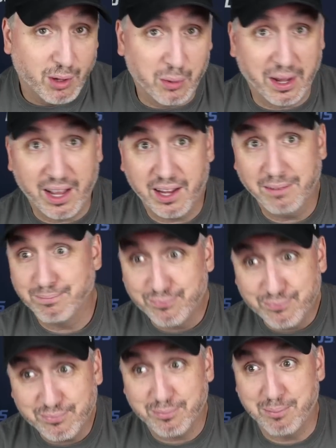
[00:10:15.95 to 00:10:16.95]
okay,
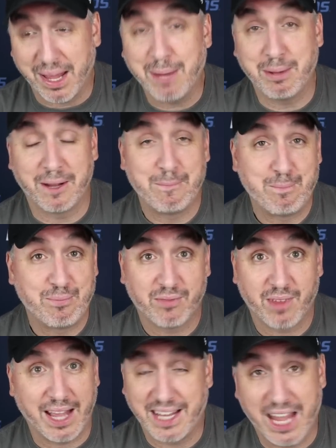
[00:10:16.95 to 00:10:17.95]
maybe.
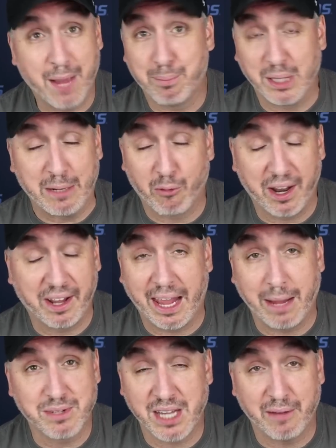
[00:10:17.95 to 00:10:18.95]
I can't believe we're at a
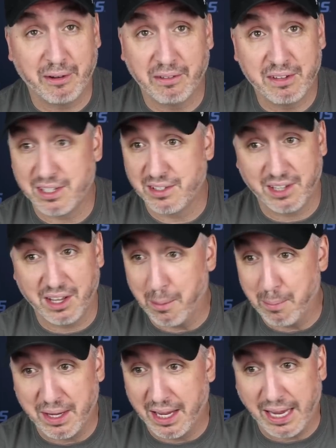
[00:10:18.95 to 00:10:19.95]
game seven. This is going
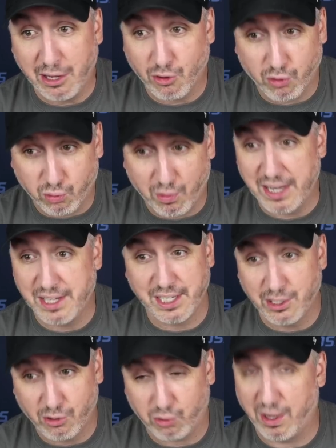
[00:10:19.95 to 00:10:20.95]
to be a
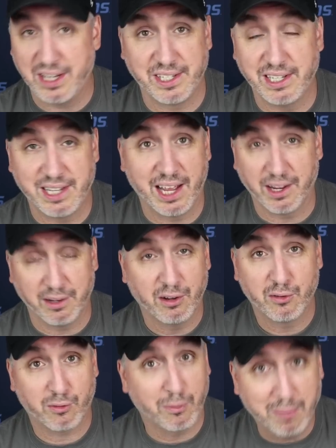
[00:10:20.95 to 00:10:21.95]
crazy, crazy day
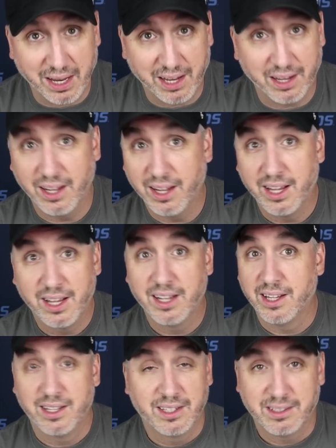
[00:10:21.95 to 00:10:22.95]
for me.
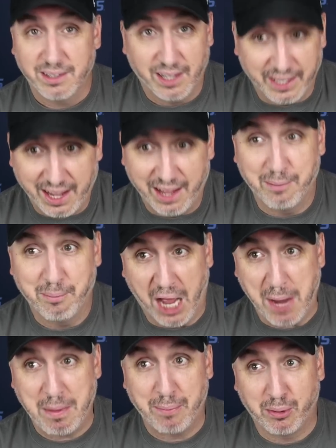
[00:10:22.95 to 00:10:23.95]
Again,
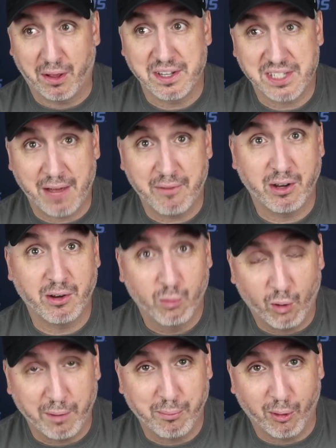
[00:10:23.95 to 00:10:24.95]
Miami plus seven,
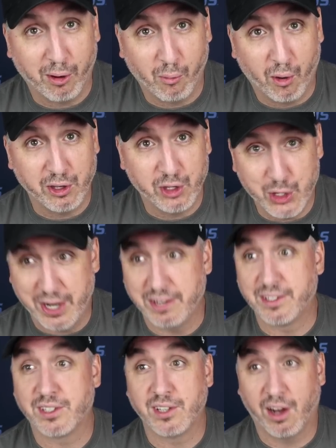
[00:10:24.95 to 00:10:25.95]
1.1
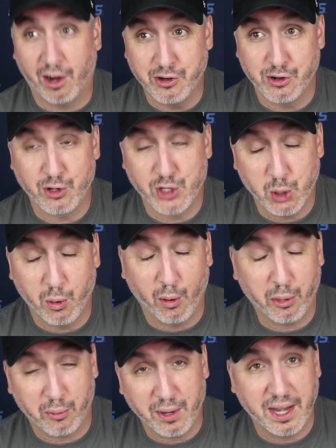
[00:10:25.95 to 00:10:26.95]
units, under
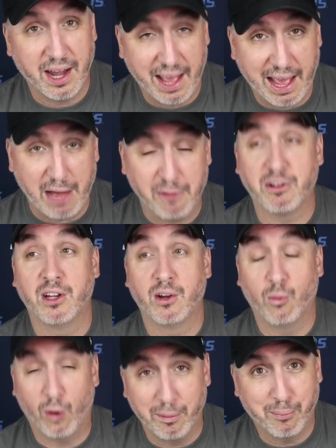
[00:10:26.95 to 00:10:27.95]
203.5,
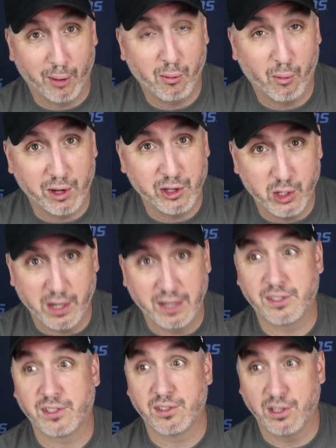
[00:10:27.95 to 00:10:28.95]
1.1
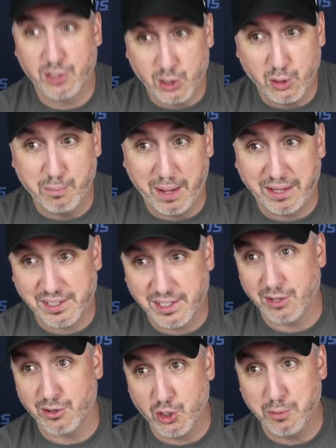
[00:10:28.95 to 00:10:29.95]
units, the two bets
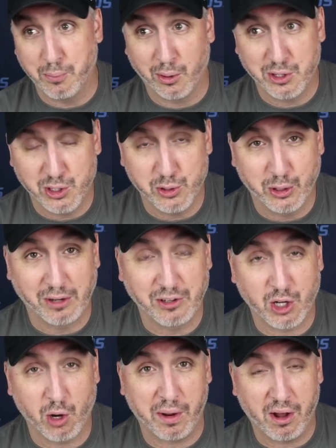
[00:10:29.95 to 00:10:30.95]
here, 2.2
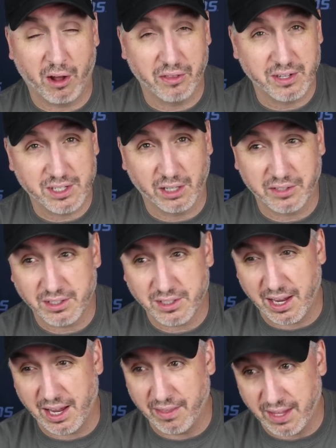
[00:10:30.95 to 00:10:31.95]
units going on the
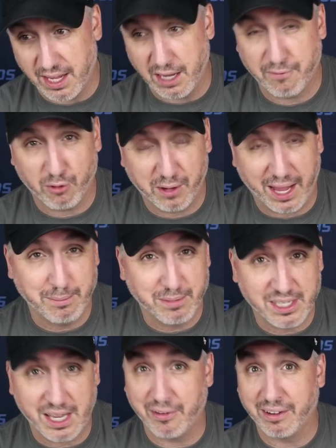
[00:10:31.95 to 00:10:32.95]
Celtics and the Heat for game
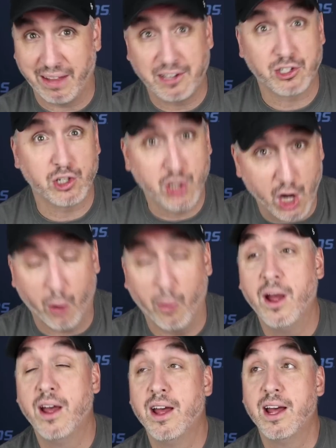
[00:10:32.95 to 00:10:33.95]
seven. Let's
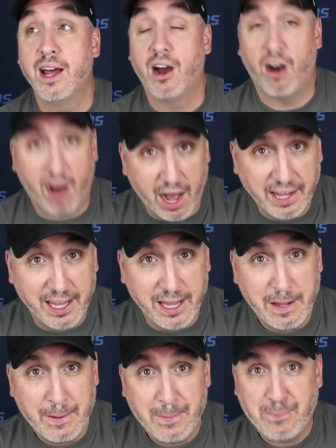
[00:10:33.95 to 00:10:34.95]
go.
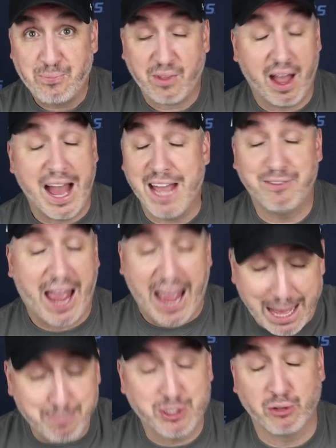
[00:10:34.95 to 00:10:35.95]
Hockey, I have
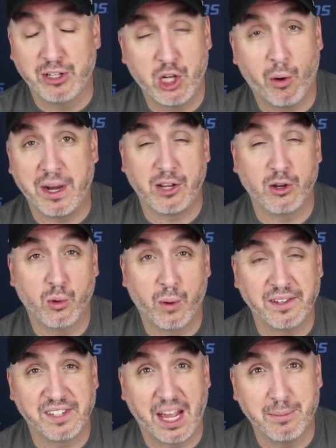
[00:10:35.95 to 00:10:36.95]
absolutely no idea who
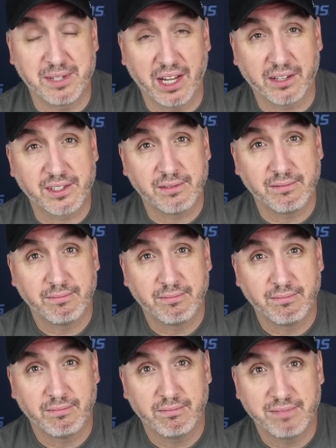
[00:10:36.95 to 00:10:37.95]
wins game six.
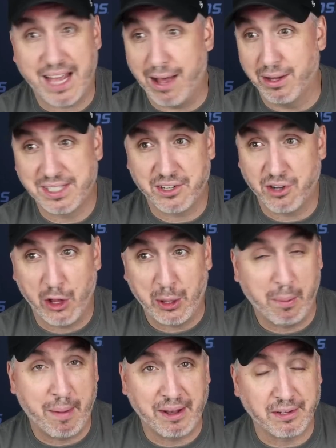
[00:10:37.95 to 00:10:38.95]
Dallas has all
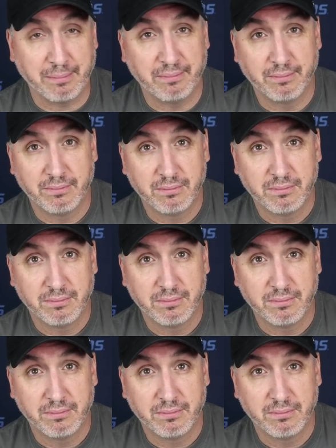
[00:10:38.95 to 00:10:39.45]
the momentum.